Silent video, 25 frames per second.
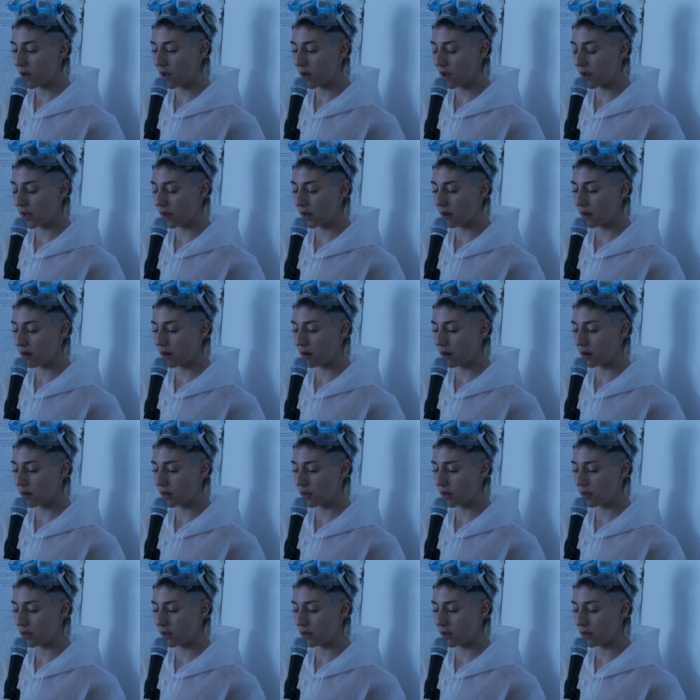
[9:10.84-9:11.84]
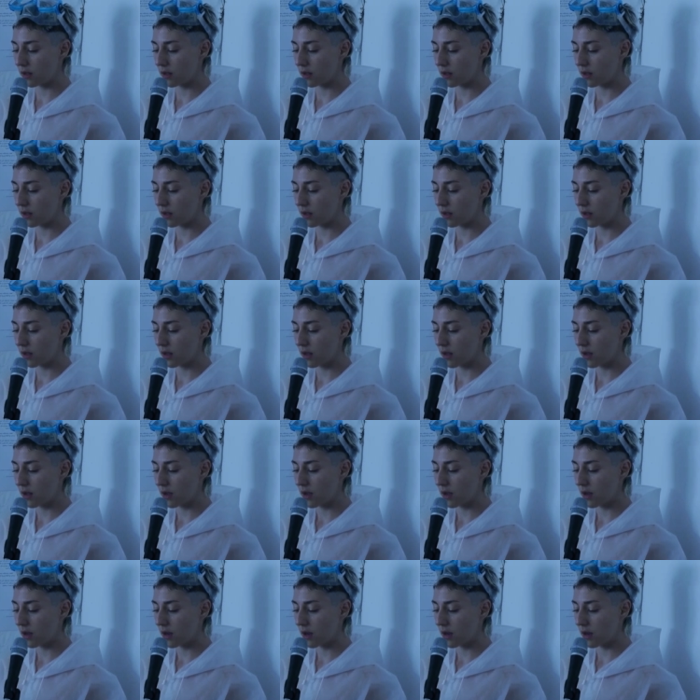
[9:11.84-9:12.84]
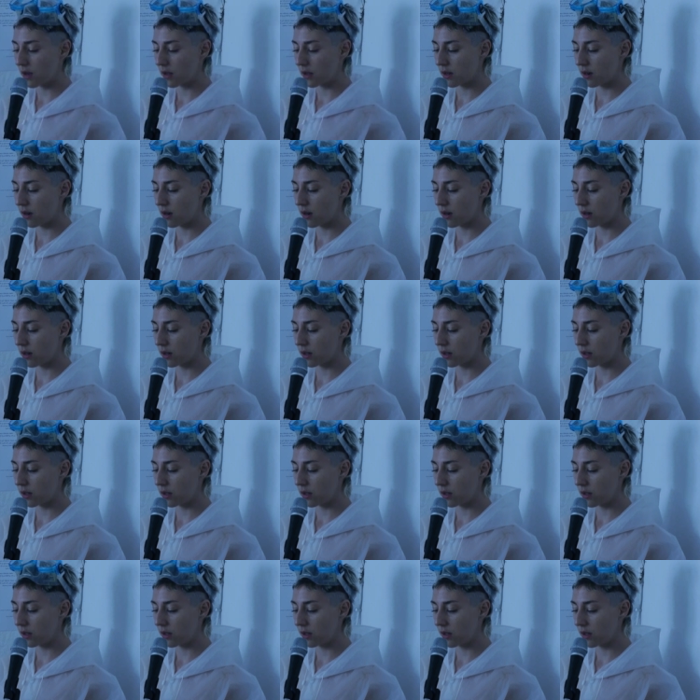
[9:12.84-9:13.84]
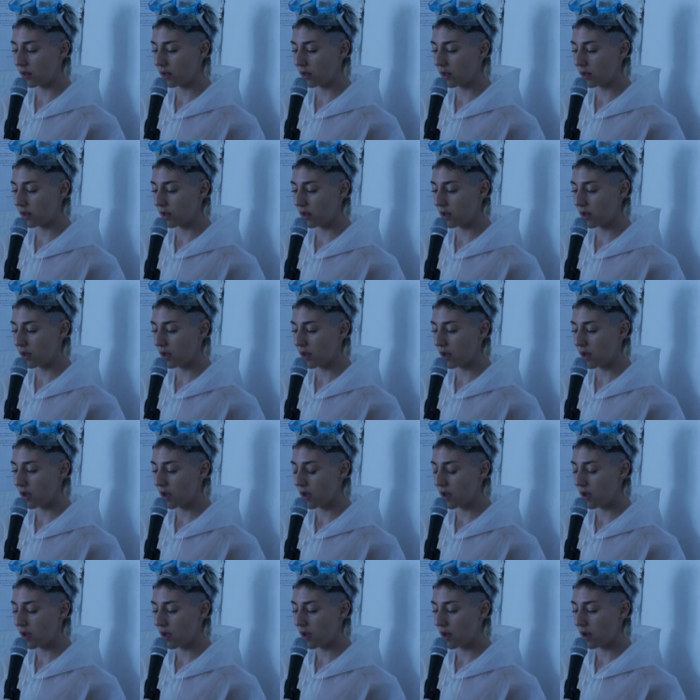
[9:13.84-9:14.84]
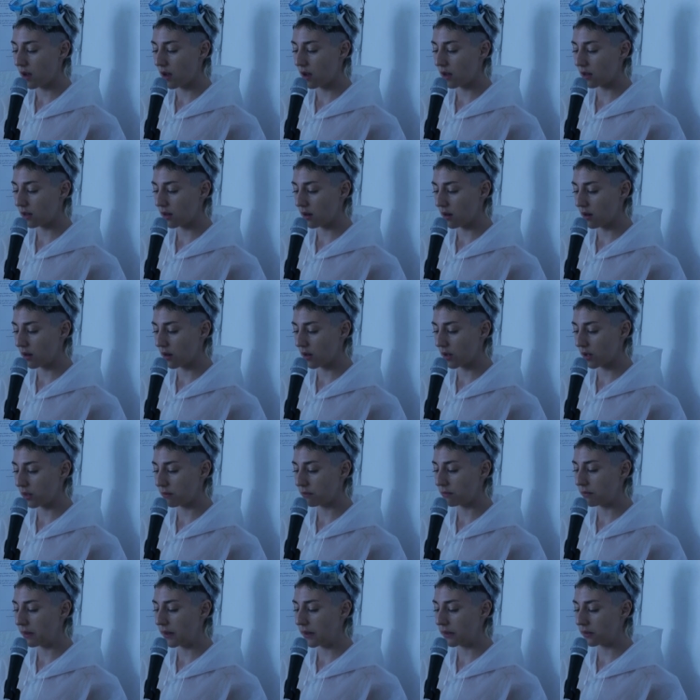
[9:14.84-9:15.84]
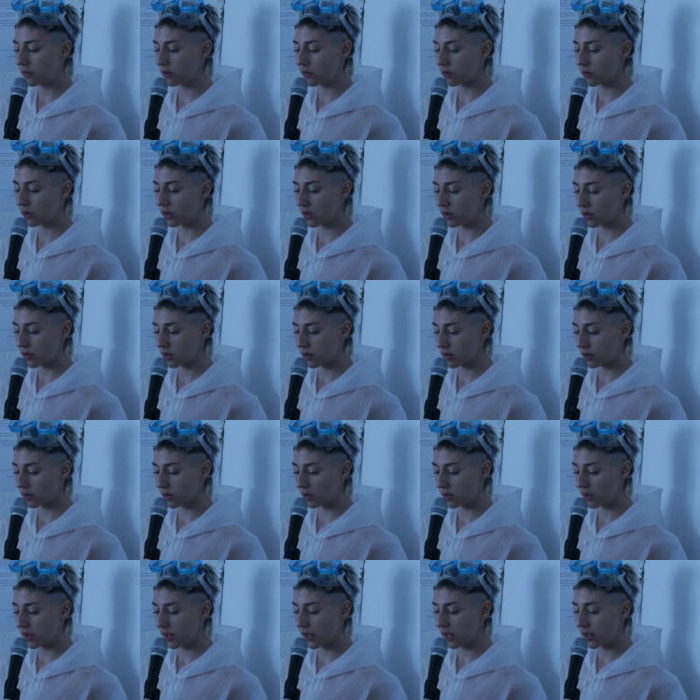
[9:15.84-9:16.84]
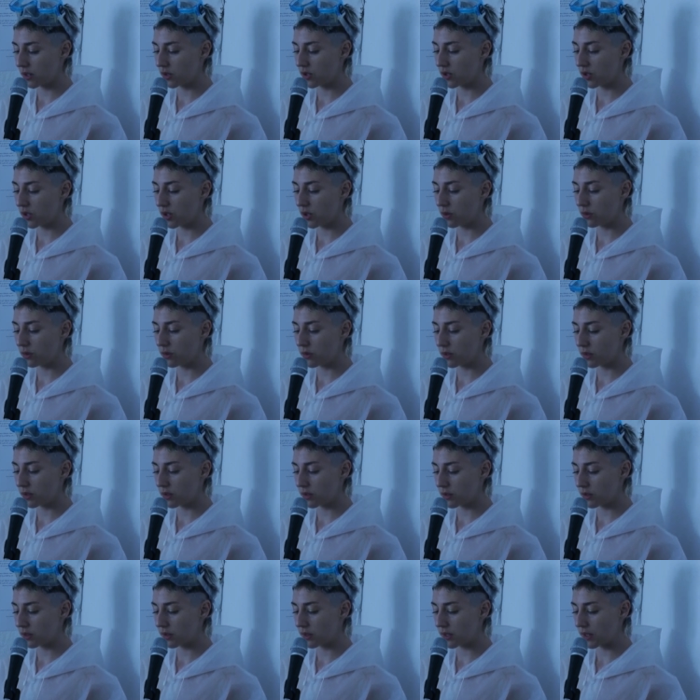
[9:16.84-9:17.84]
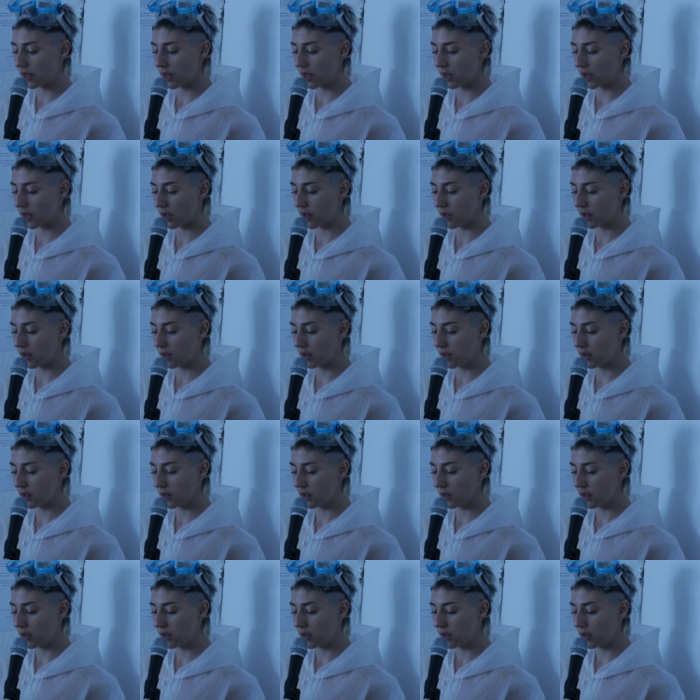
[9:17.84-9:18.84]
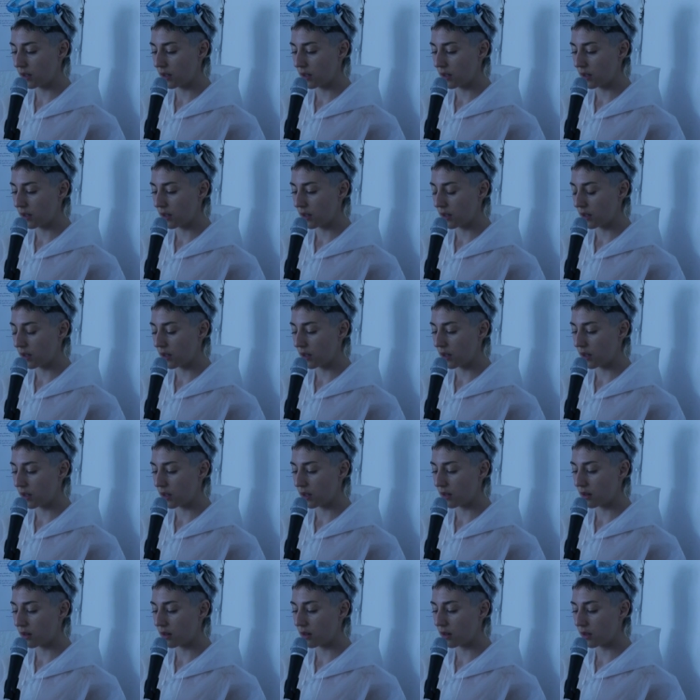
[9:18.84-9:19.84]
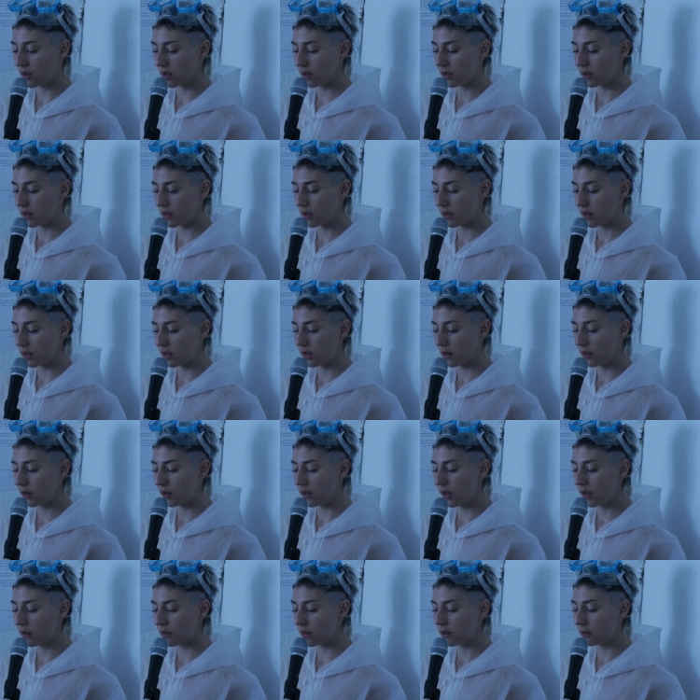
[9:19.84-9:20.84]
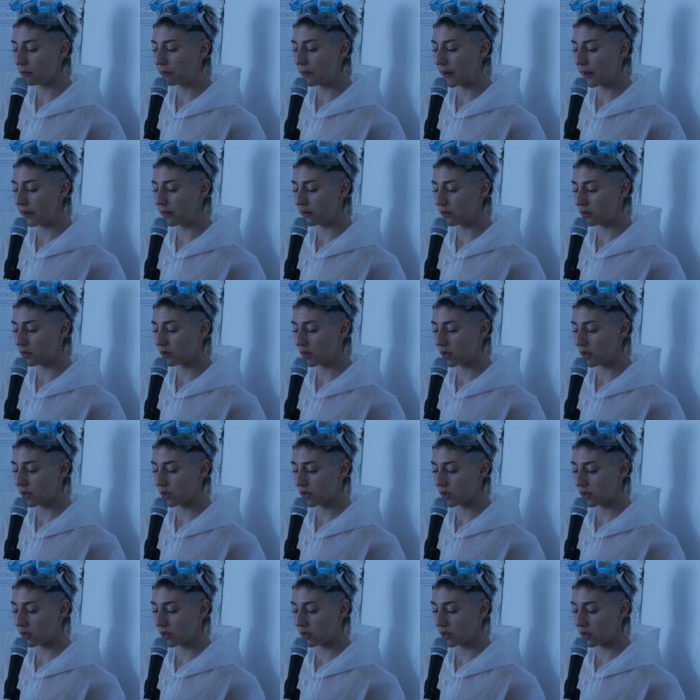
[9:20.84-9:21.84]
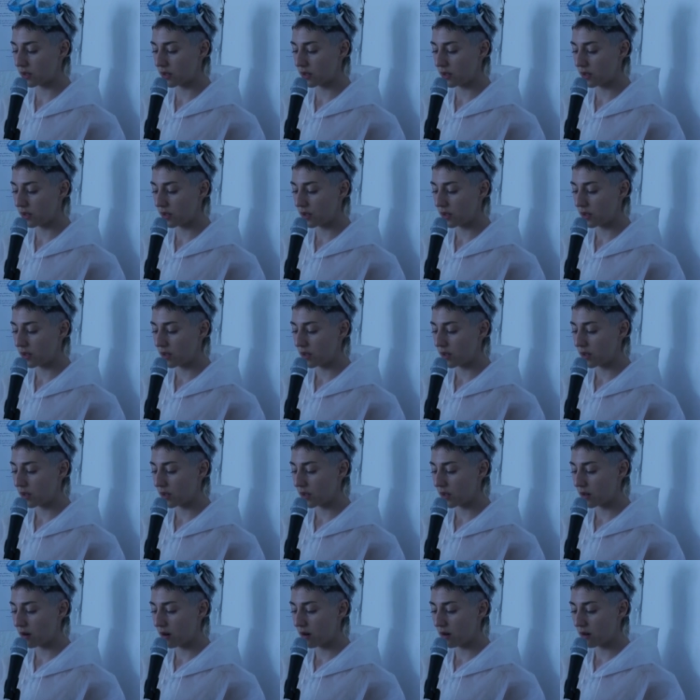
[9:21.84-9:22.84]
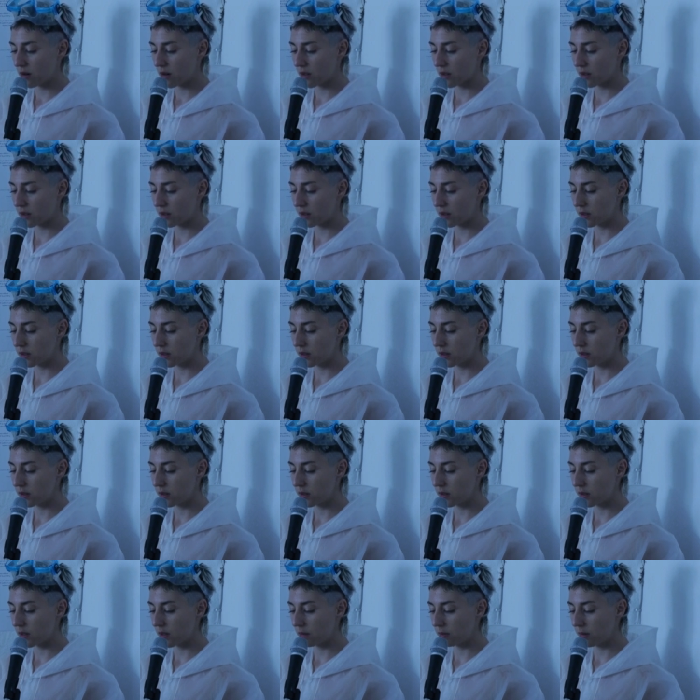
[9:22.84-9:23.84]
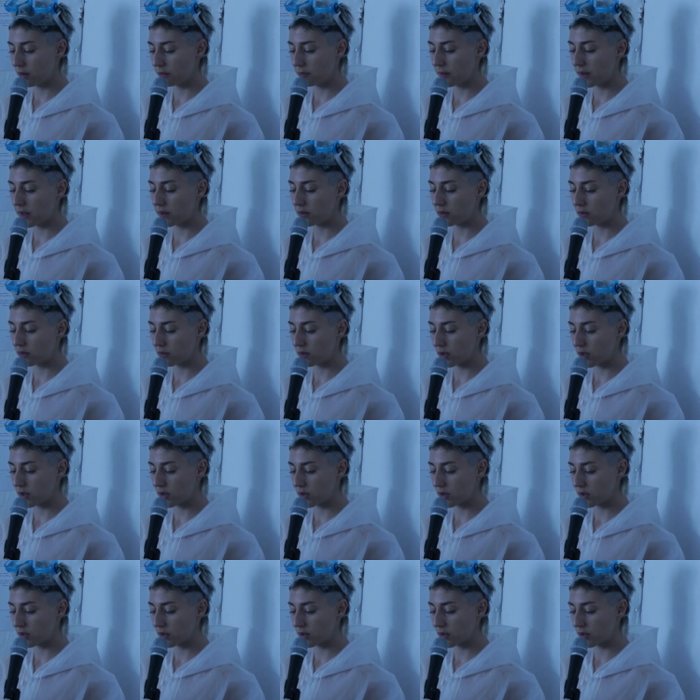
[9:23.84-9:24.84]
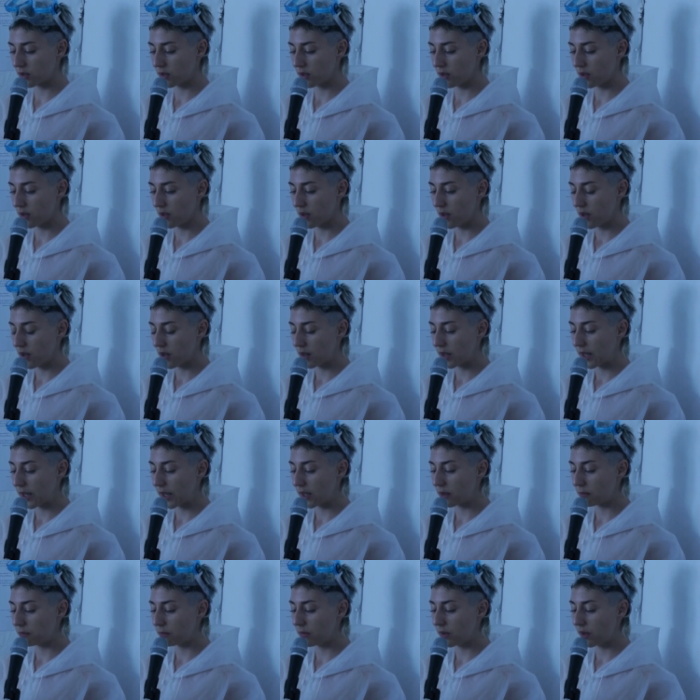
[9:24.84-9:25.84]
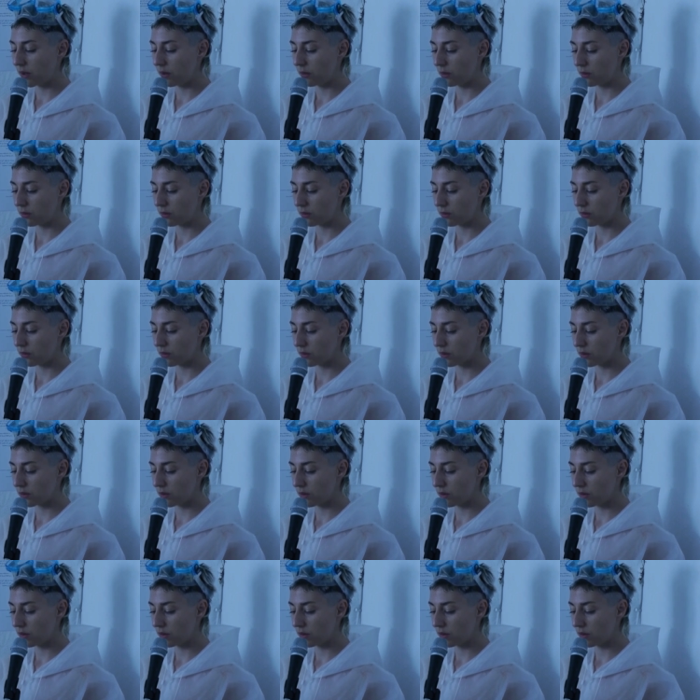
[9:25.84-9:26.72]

Hot heart, hot heart, hot heart penetration like a juicy steak. Hot heart, lethal penetration, hot heart, double penetration, like a blown